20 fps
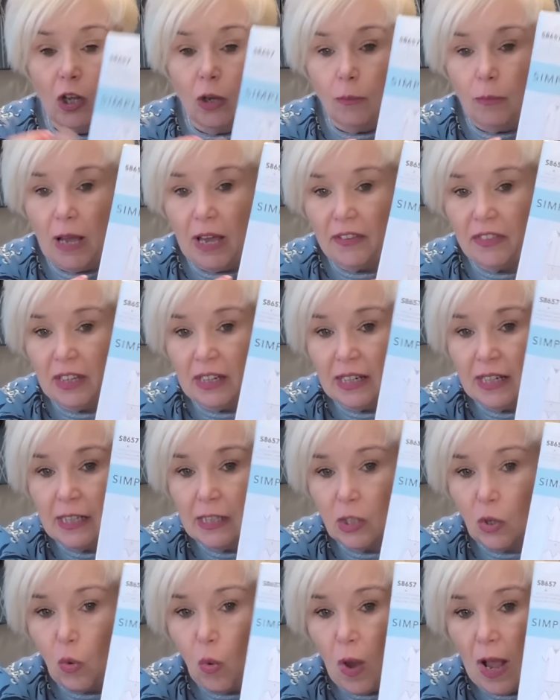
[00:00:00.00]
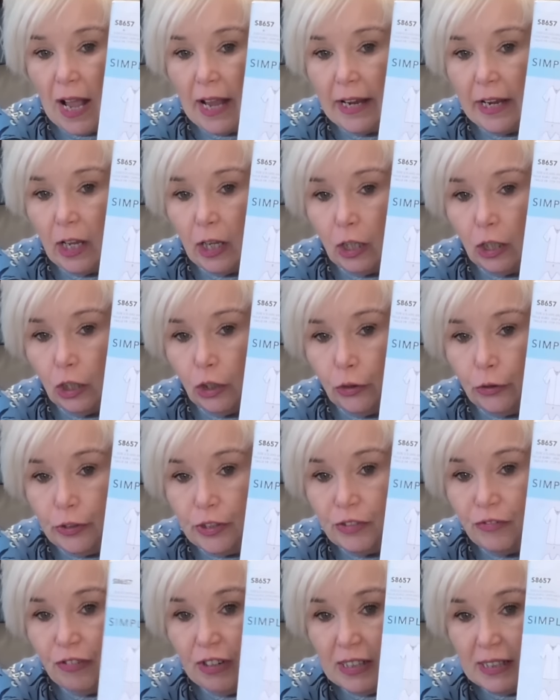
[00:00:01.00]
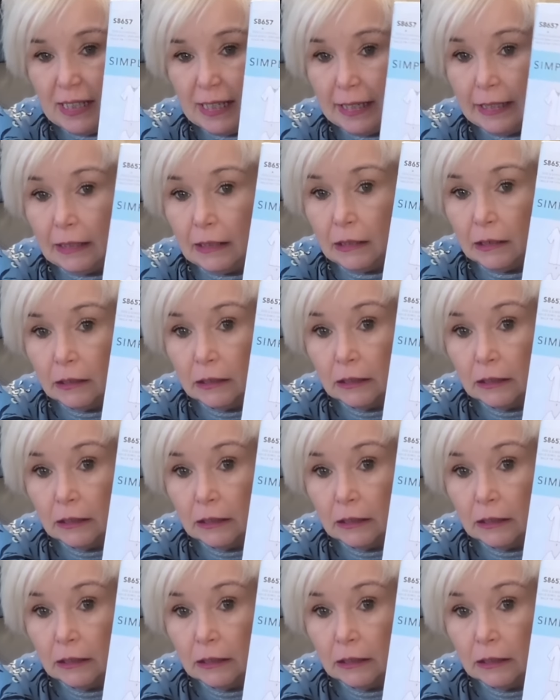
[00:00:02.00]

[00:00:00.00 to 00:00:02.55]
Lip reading: but I think it's quite a loose fitting